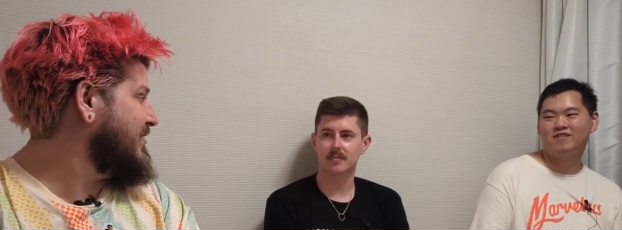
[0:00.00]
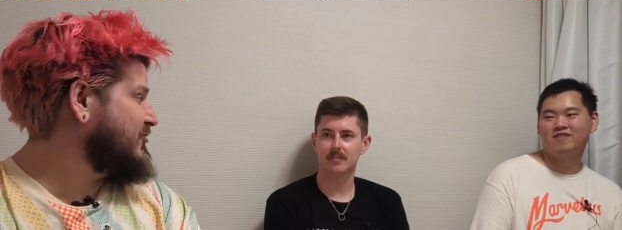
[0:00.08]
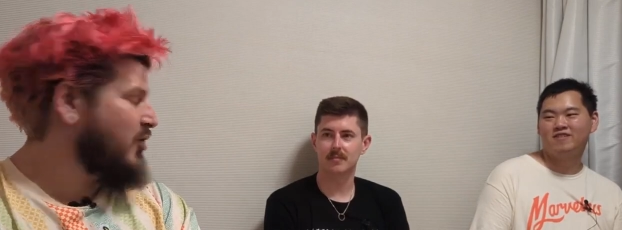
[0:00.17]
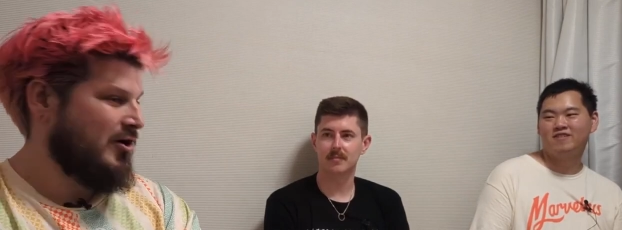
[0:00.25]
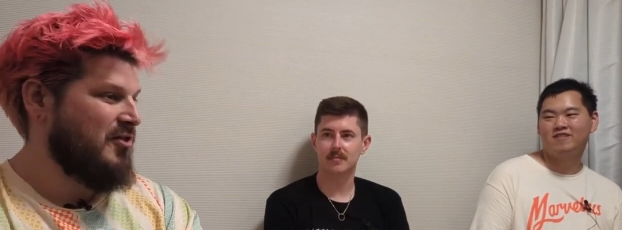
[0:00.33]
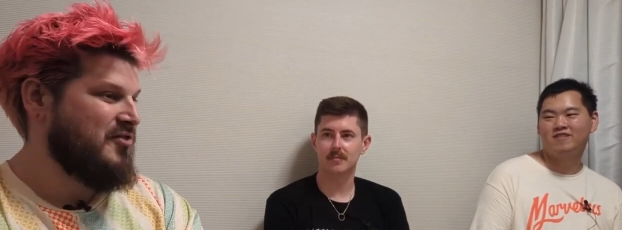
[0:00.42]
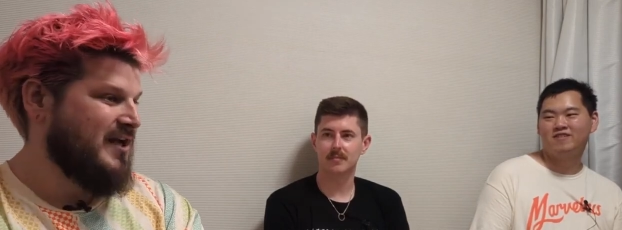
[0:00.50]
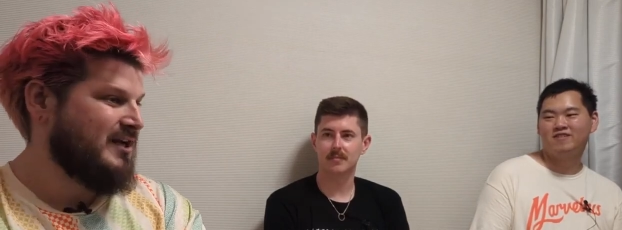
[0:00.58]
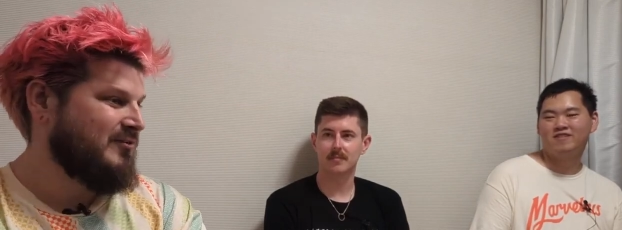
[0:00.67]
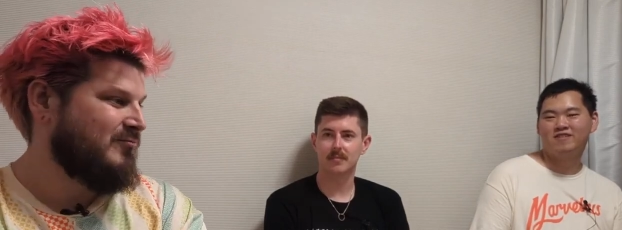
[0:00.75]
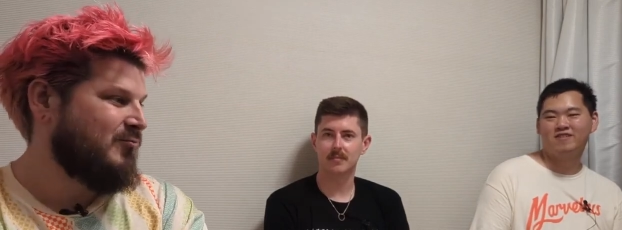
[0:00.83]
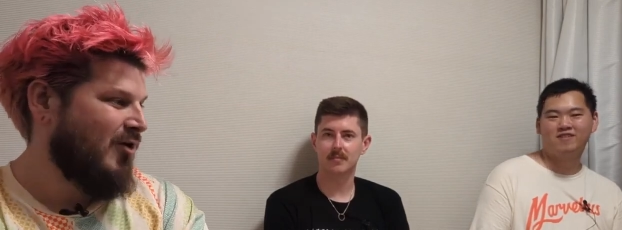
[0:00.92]
Speaker 1: You've got to
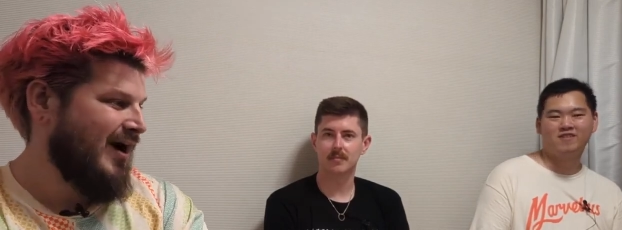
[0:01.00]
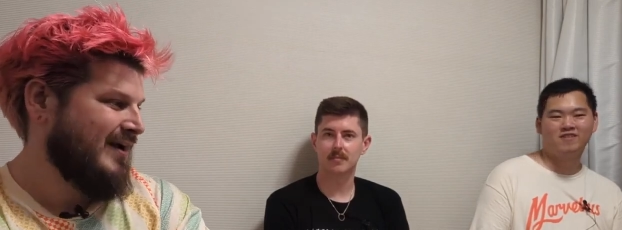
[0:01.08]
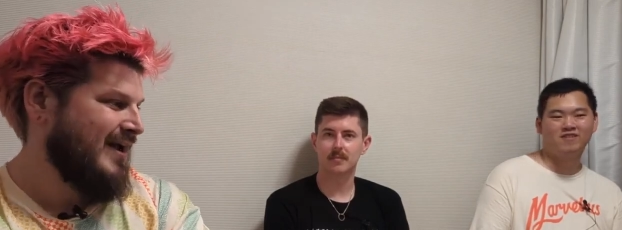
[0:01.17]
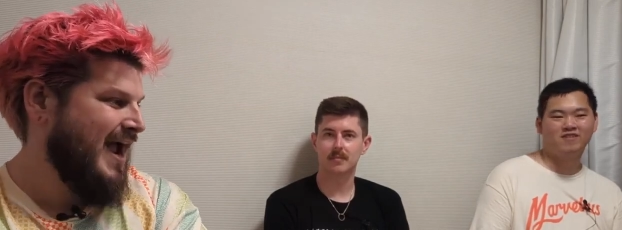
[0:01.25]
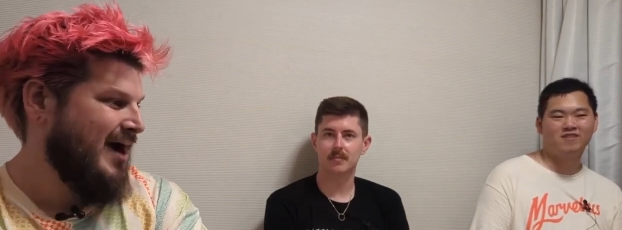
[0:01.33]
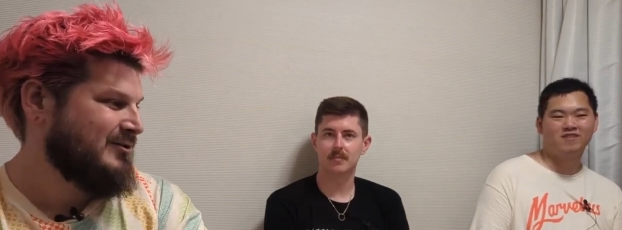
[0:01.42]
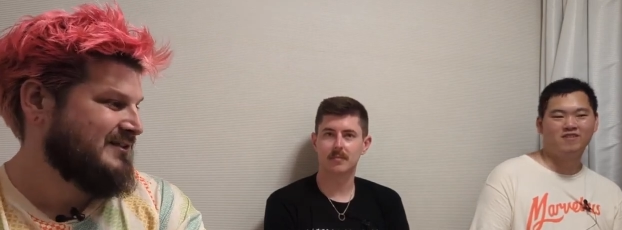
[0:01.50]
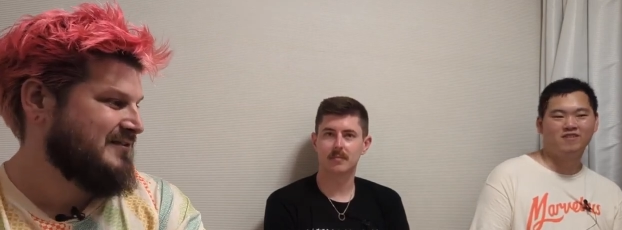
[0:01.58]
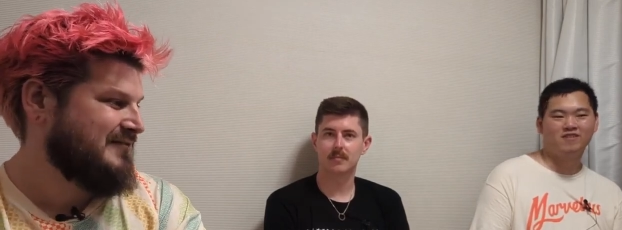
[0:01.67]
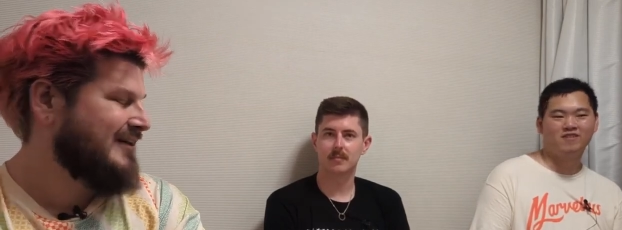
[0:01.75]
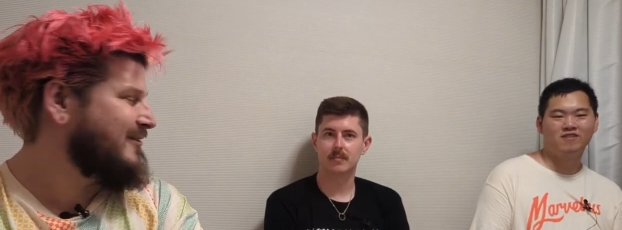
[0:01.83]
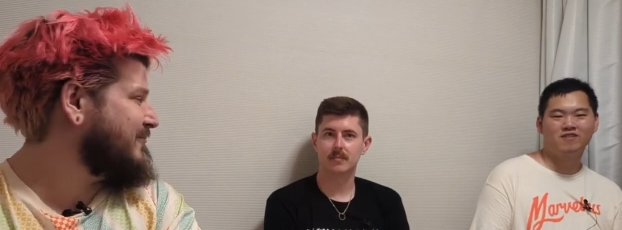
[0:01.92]
think of like how it's
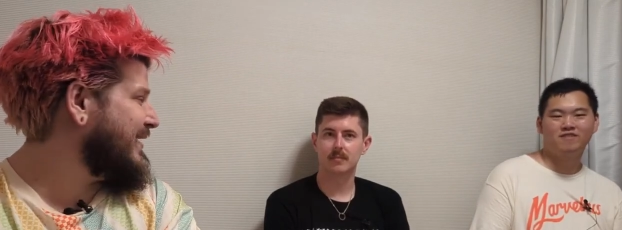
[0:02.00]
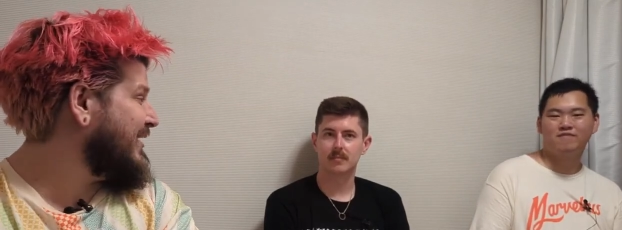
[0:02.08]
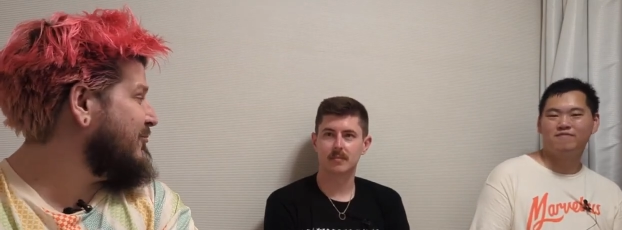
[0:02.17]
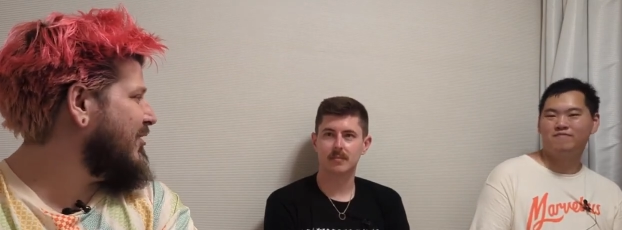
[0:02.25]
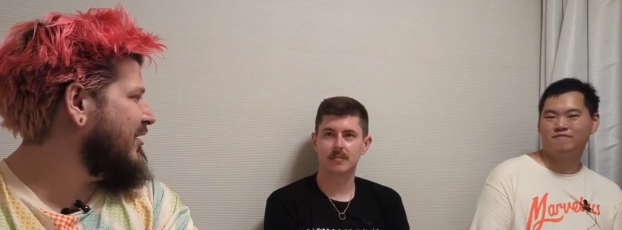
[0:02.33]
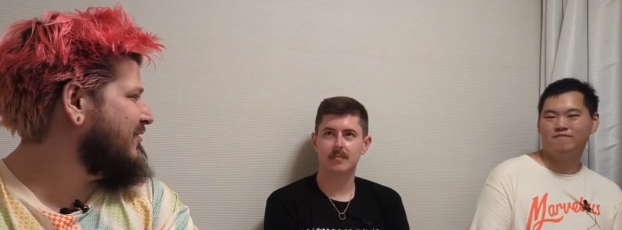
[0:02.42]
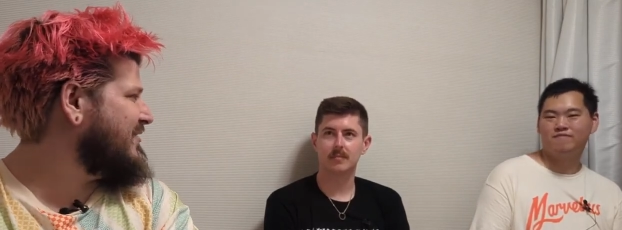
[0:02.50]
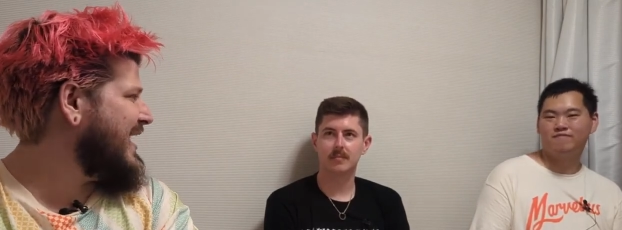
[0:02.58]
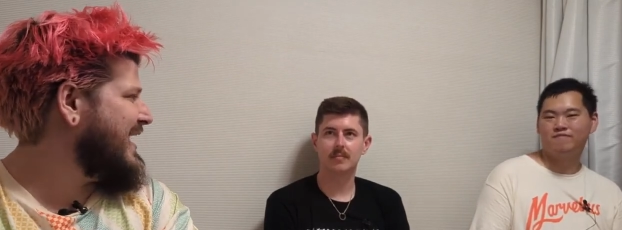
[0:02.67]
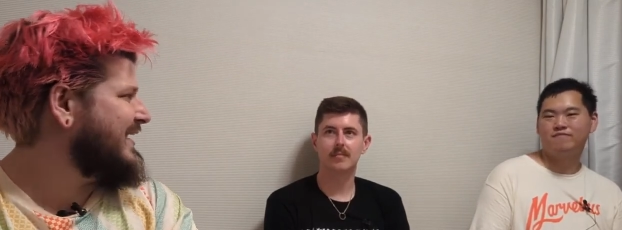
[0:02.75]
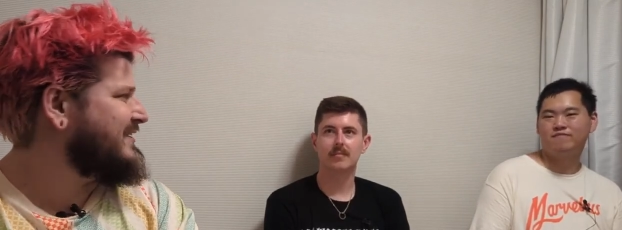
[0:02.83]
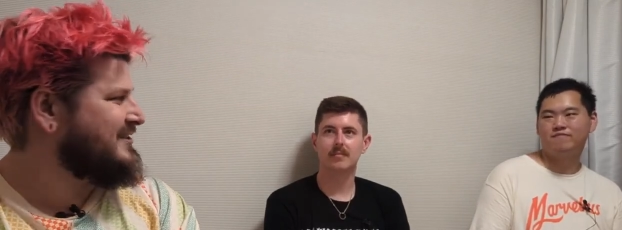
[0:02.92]
developing while
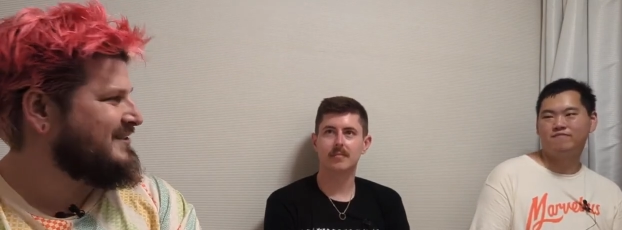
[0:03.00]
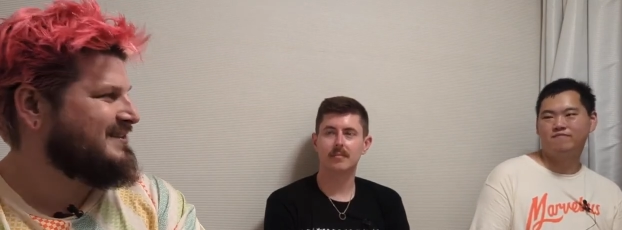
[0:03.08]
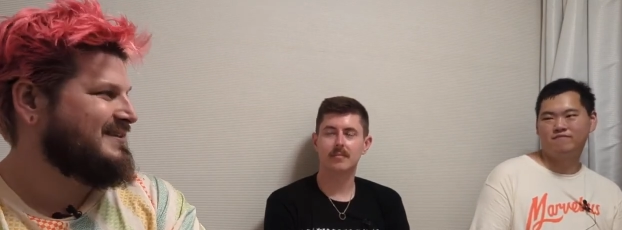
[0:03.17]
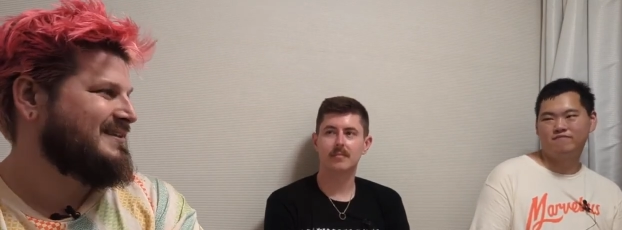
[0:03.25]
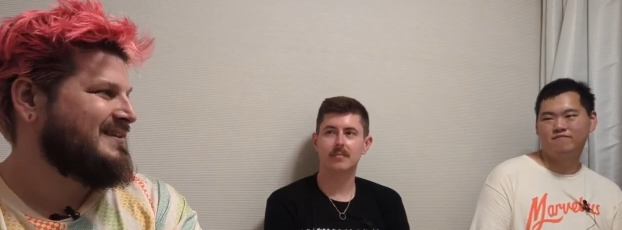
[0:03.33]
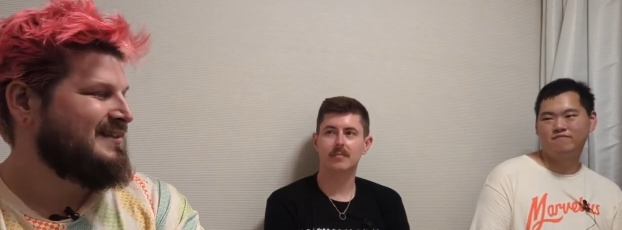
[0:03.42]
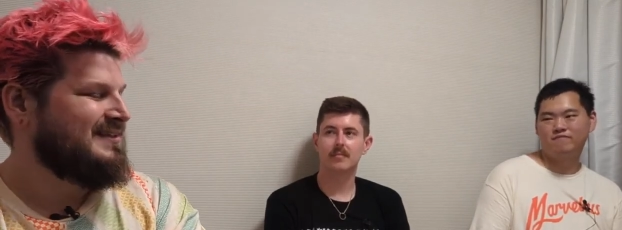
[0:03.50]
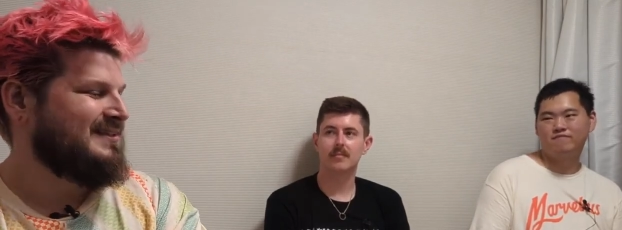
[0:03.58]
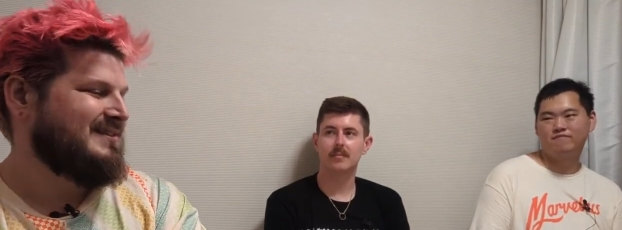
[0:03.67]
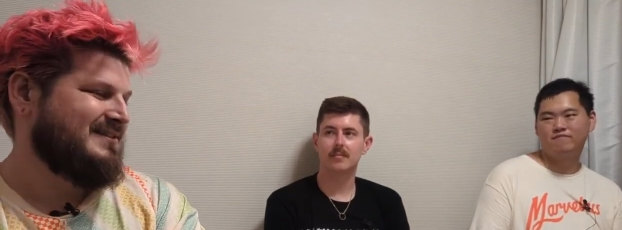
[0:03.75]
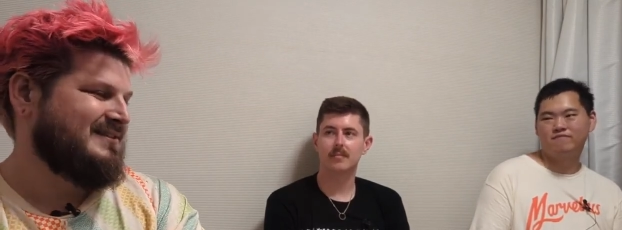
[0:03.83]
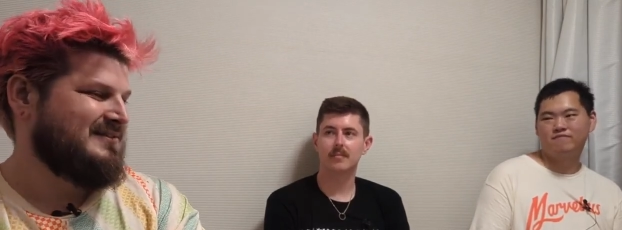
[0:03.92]
they're just
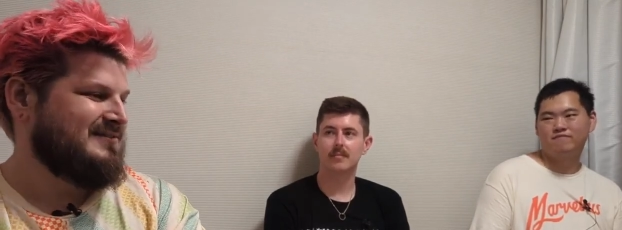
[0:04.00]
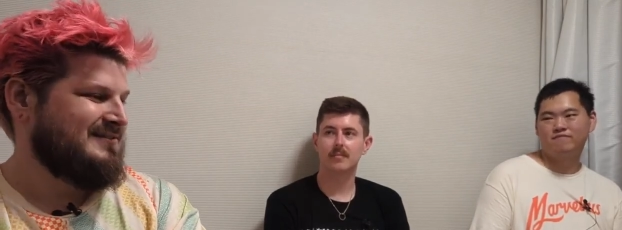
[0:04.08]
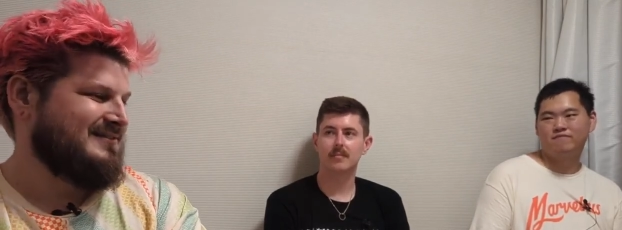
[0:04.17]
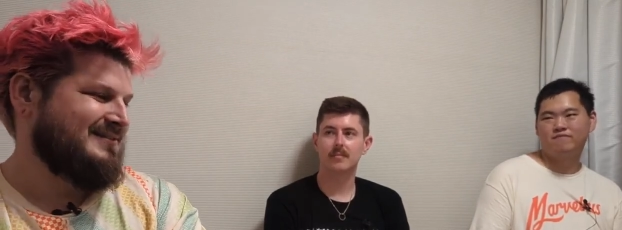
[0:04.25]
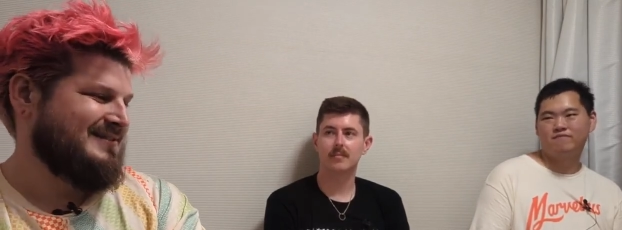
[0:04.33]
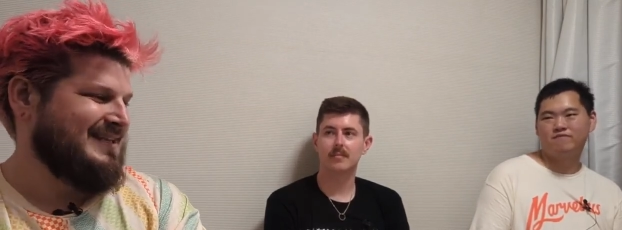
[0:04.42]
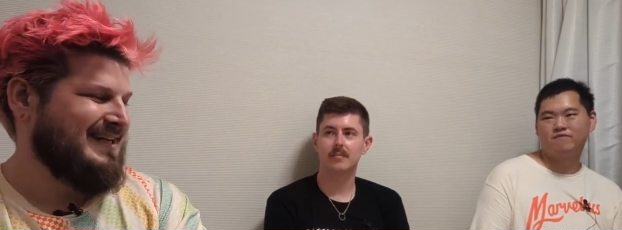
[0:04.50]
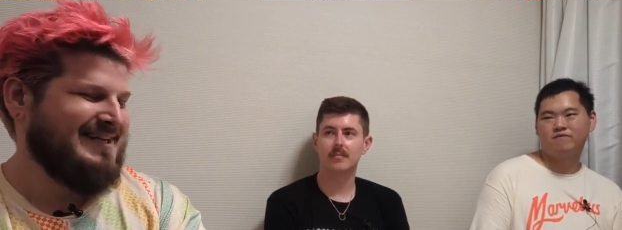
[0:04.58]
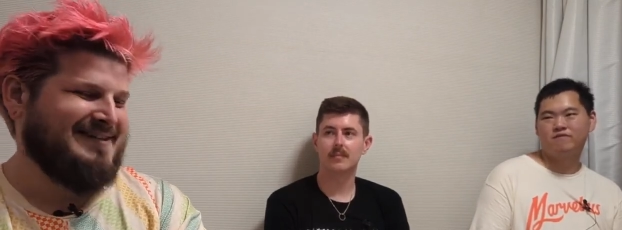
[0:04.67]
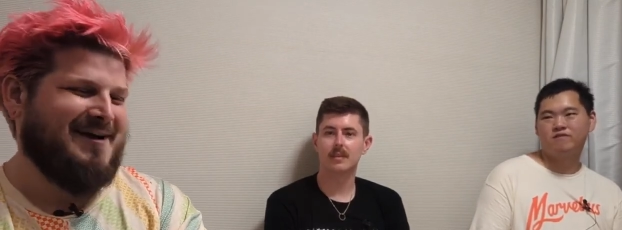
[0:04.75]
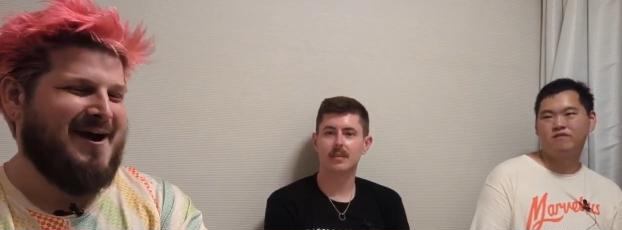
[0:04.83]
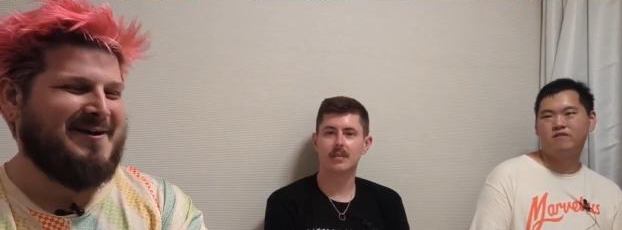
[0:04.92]

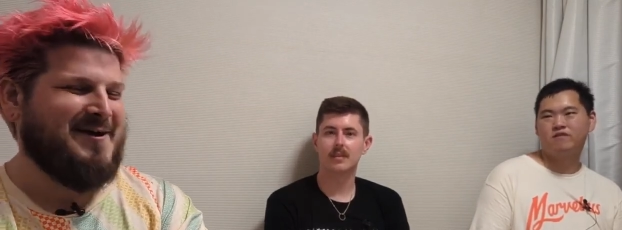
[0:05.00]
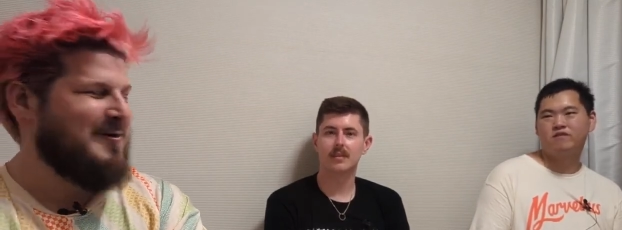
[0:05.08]
yeah. I don't